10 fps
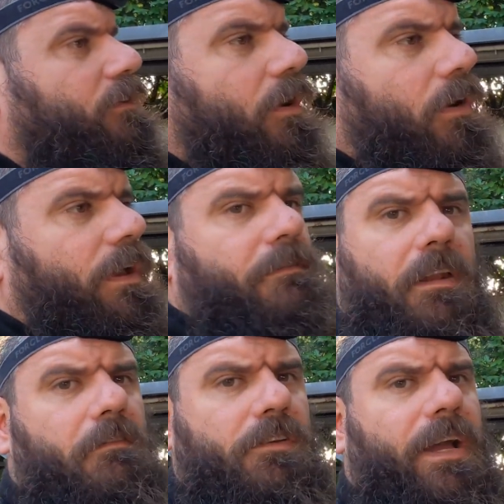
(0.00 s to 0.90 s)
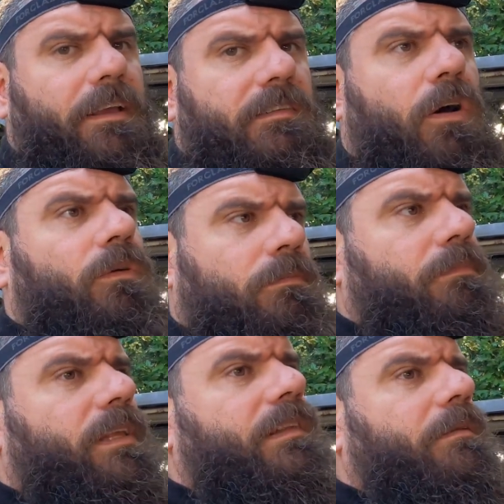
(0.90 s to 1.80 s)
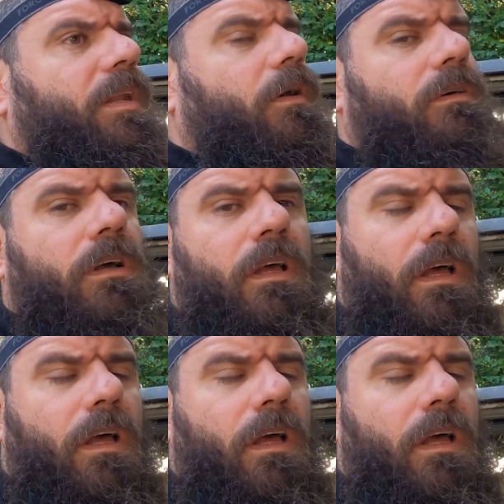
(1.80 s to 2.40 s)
so if any of you guys know, please let me know